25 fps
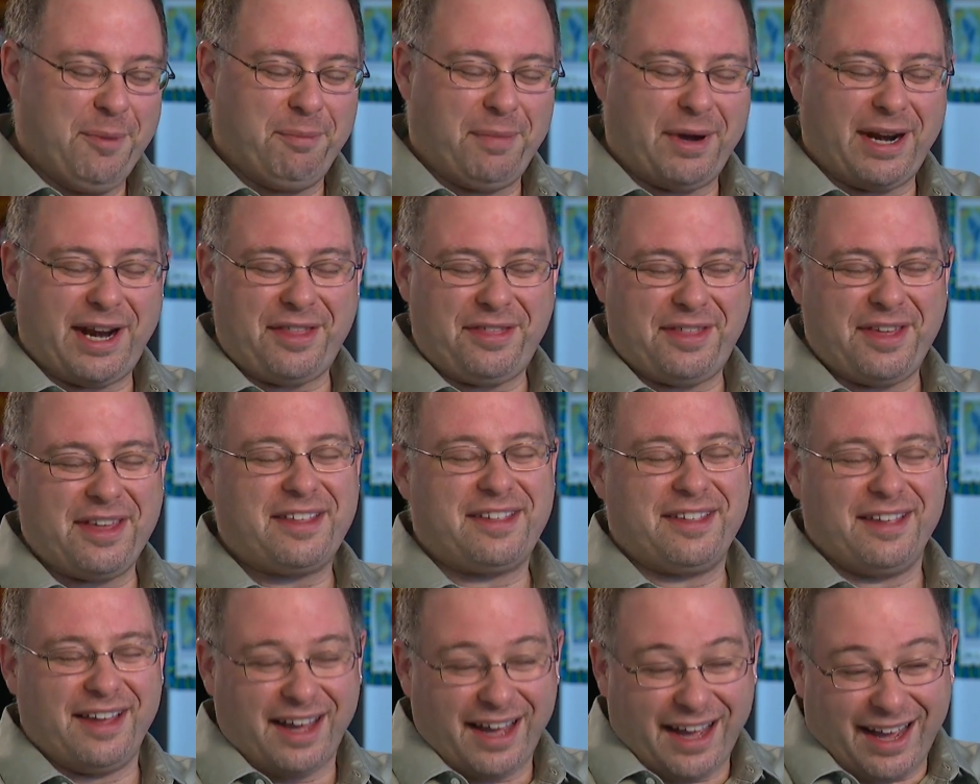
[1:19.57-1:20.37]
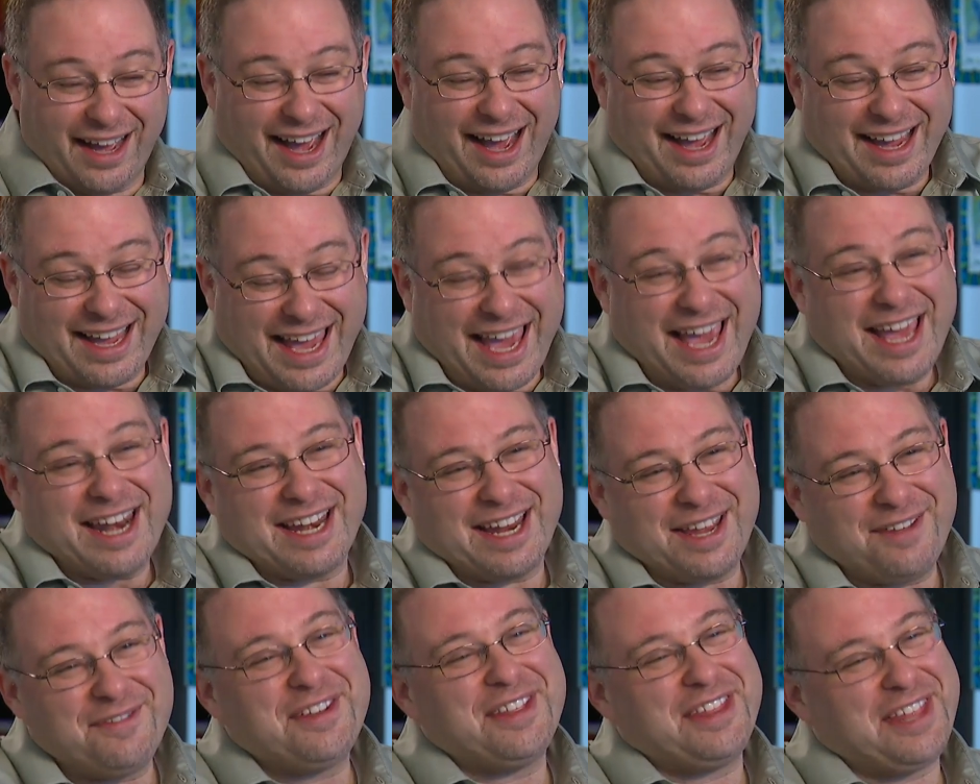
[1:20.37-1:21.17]
But I think
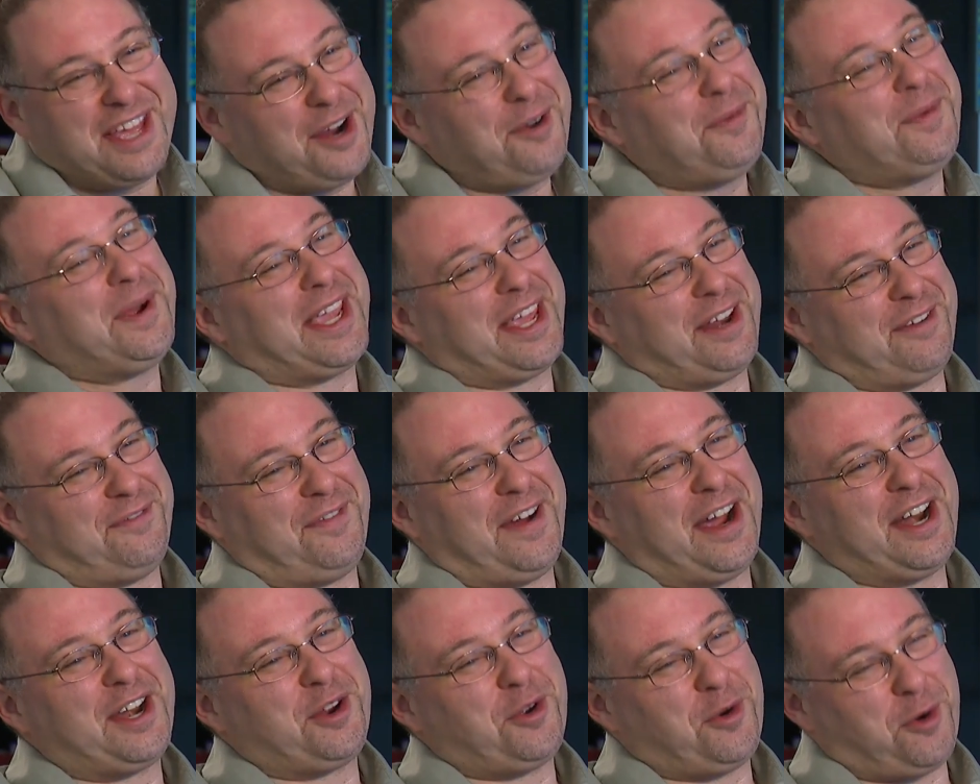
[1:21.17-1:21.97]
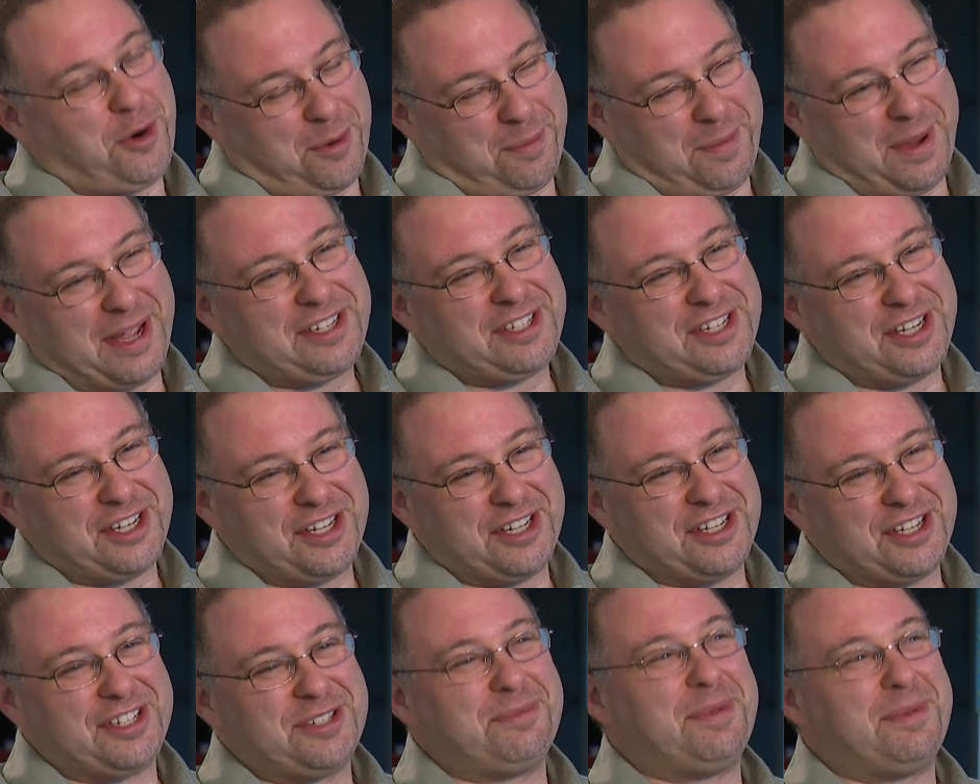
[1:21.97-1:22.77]
Again, even there we can find core
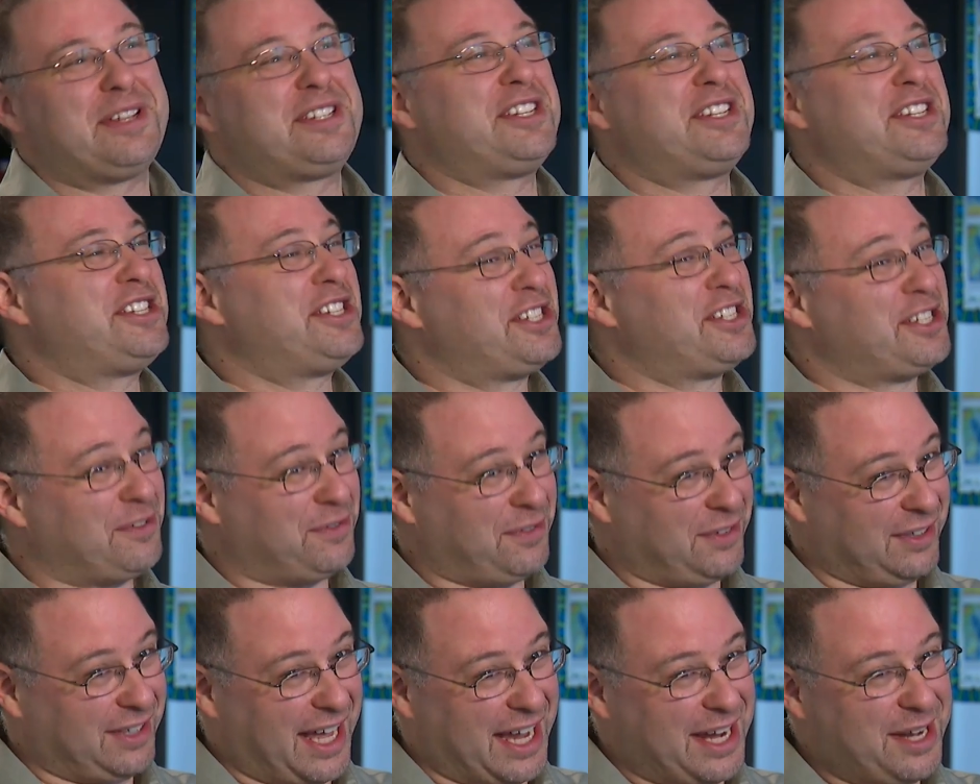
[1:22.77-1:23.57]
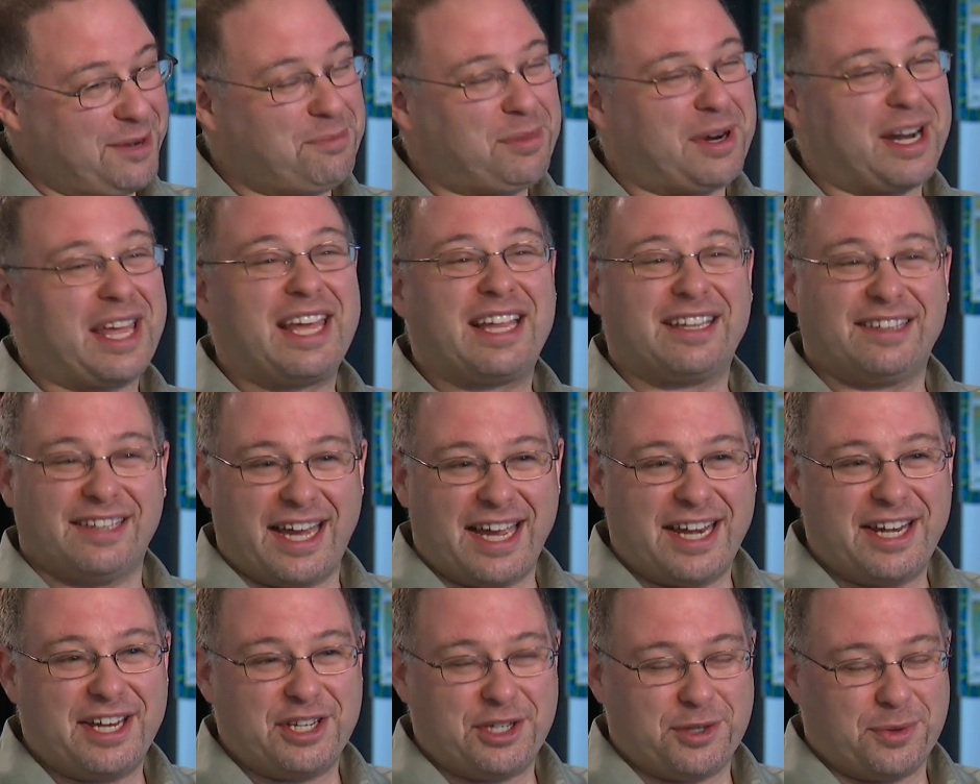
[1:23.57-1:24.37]
messages, messages of light, bringing
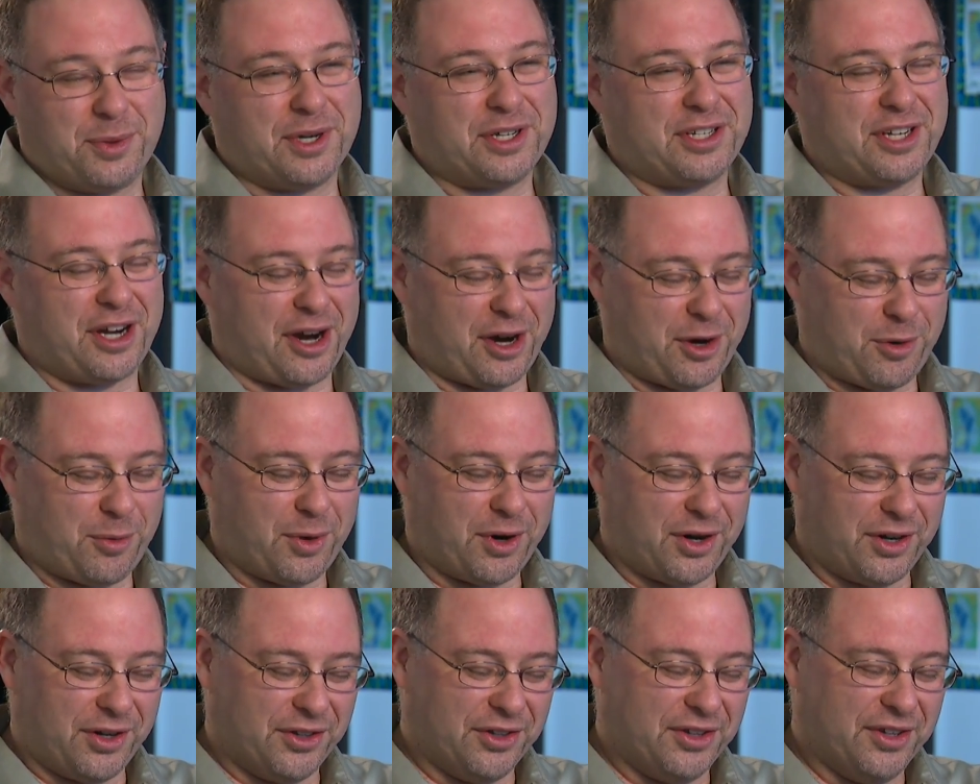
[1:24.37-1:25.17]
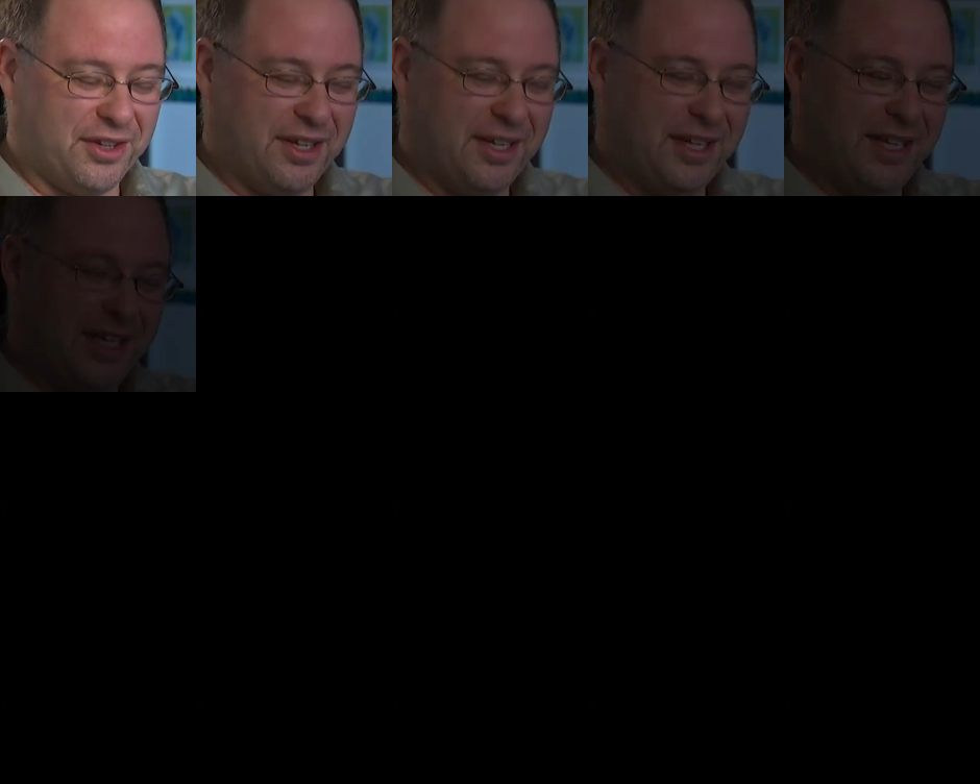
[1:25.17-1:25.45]
light into our dark world.